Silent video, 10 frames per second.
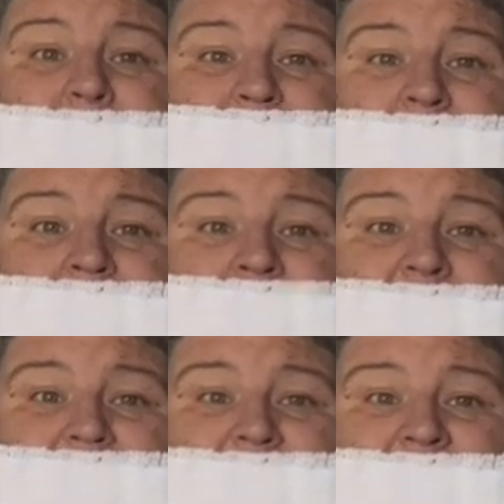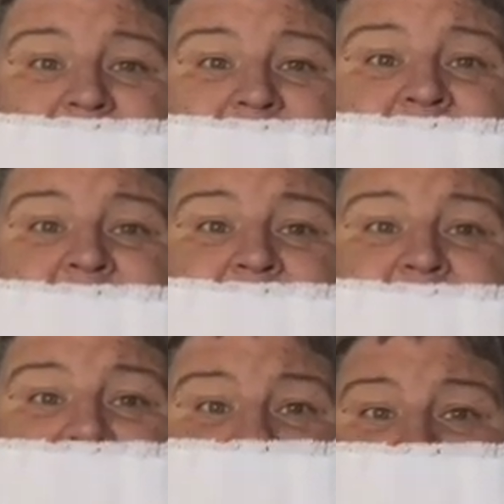Because it either needs to